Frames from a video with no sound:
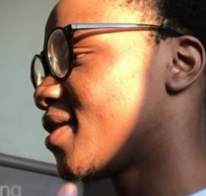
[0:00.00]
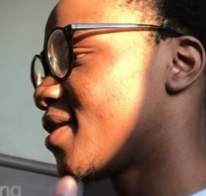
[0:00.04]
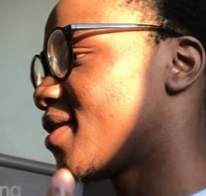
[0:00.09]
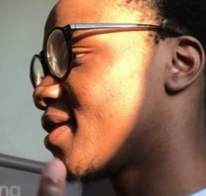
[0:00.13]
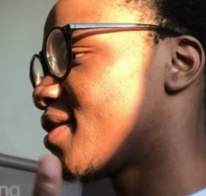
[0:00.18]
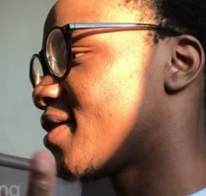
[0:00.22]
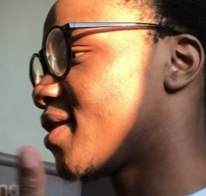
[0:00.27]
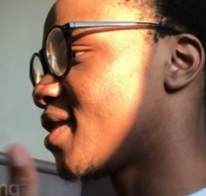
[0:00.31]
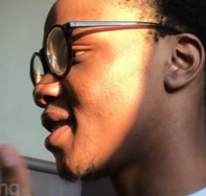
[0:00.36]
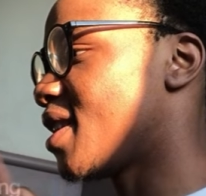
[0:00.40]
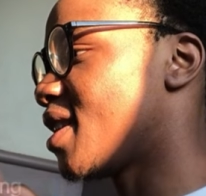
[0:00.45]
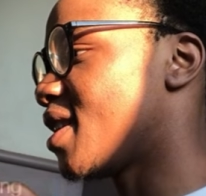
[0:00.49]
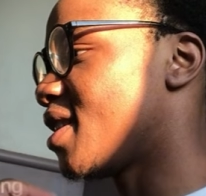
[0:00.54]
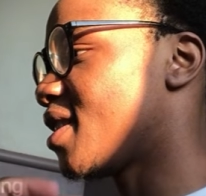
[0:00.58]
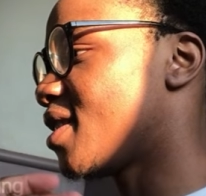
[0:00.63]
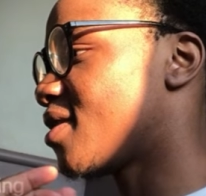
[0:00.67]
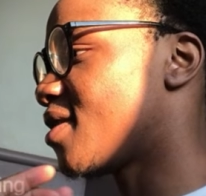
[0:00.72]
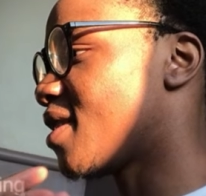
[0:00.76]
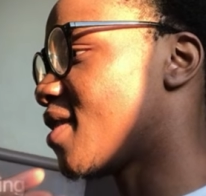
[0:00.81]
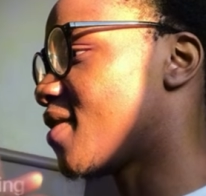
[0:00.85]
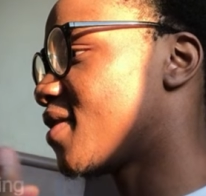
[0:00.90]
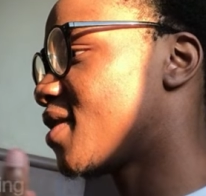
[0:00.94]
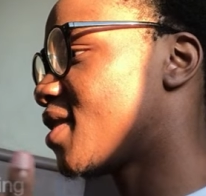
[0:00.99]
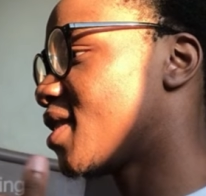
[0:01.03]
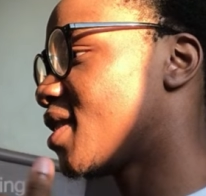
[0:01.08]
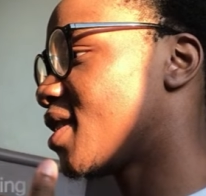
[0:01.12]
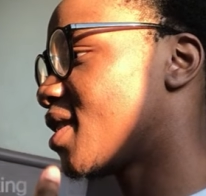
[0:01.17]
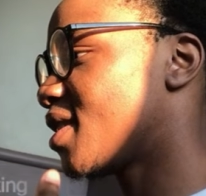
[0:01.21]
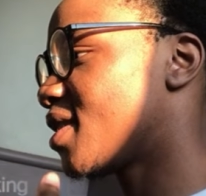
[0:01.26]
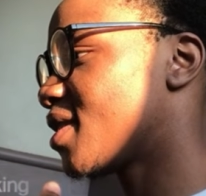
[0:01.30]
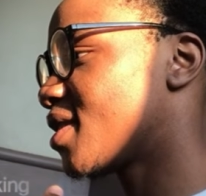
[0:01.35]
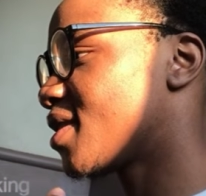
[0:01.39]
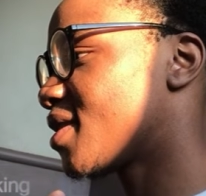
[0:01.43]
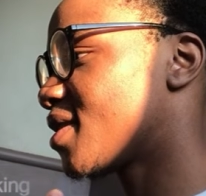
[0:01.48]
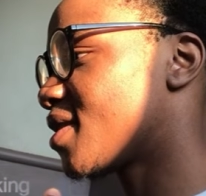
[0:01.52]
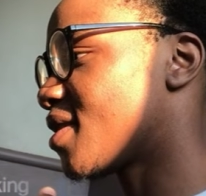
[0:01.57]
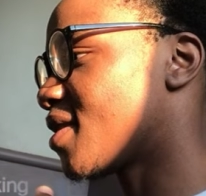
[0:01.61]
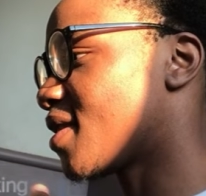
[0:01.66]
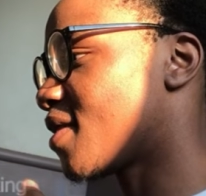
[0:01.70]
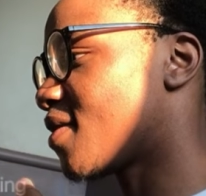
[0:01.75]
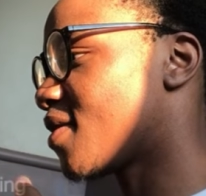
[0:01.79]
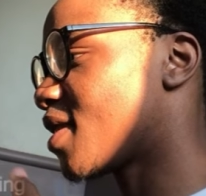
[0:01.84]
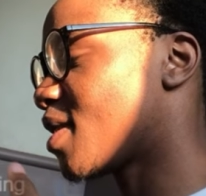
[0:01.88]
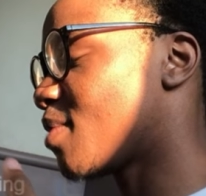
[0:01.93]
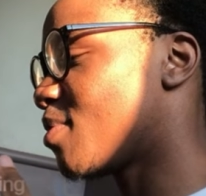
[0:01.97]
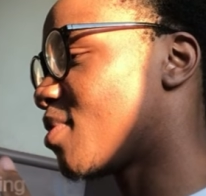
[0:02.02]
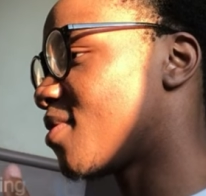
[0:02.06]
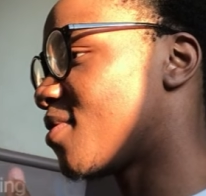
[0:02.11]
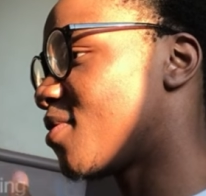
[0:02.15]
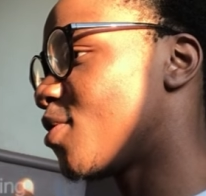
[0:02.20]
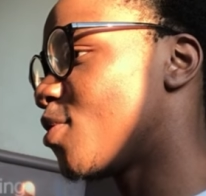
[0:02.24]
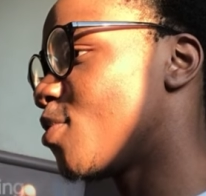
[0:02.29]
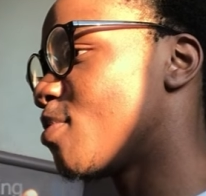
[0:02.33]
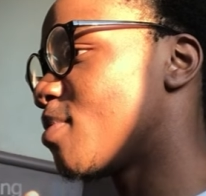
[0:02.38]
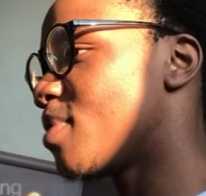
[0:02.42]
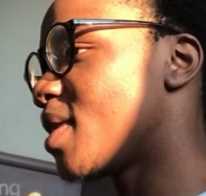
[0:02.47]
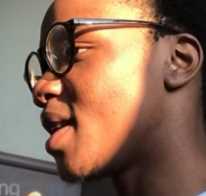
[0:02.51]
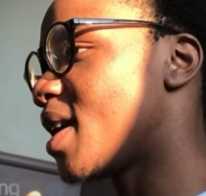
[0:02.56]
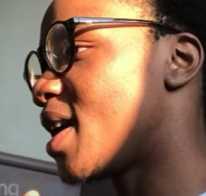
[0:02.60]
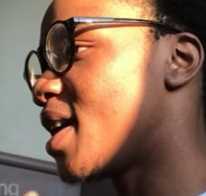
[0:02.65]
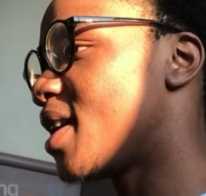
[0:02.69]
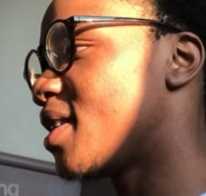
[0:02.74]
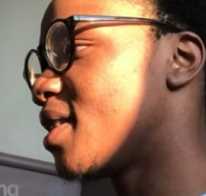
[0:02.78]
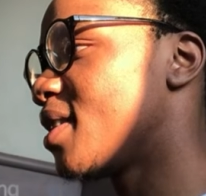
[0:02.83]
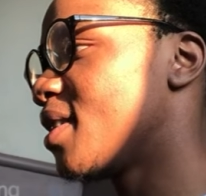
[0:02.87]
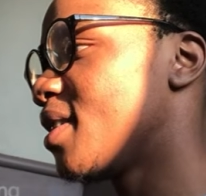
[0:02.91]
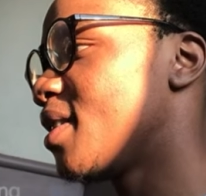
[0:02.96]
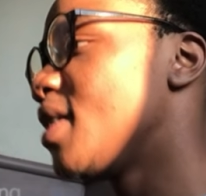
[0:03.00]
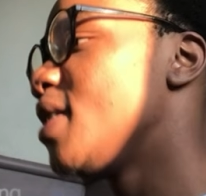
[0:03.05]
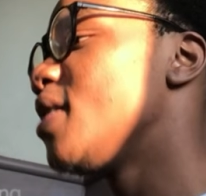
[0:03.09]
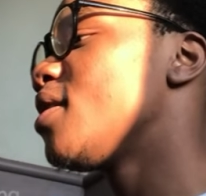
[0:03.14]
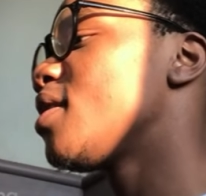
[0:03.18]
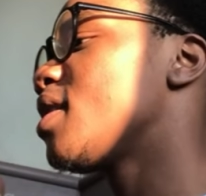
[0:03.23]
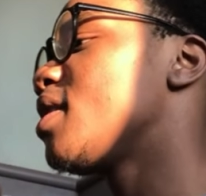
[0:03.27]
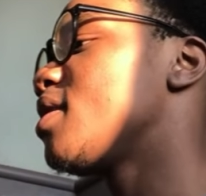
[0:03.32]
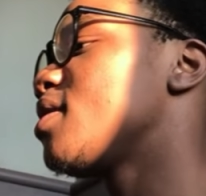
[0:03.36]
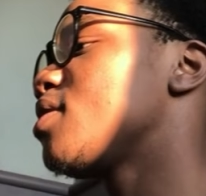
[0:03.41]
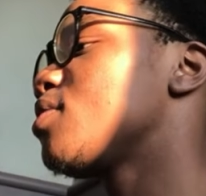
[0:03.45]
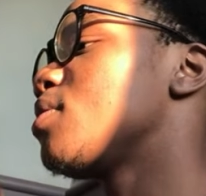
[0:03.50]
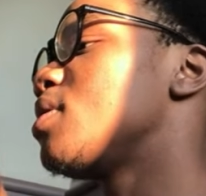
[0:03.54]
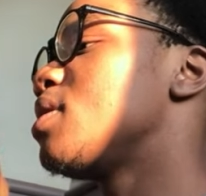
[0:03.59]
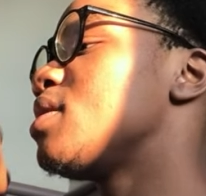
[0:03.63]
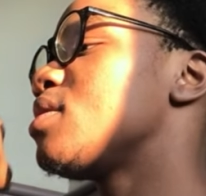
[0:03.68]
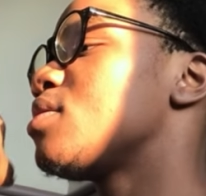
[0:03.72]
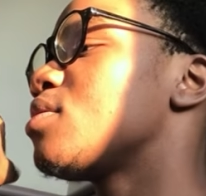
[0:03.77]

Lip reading: Okay, crafting, perfume plan. Hey, this one is